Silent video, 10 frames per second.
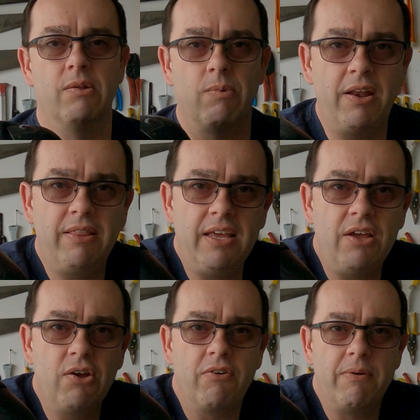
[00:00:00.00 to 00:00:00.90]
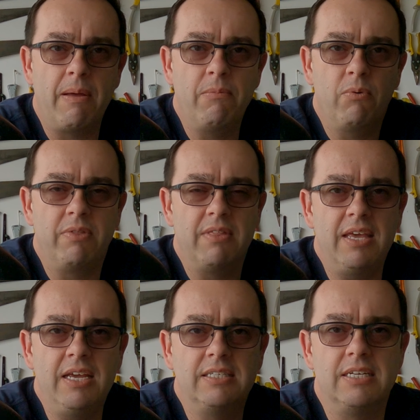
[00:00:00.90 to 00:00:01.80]
One thing you got to remember with
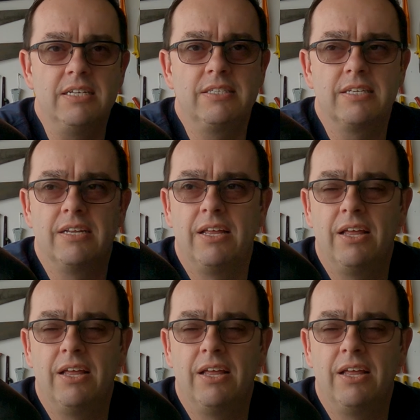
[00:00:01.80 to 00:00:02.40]
knees is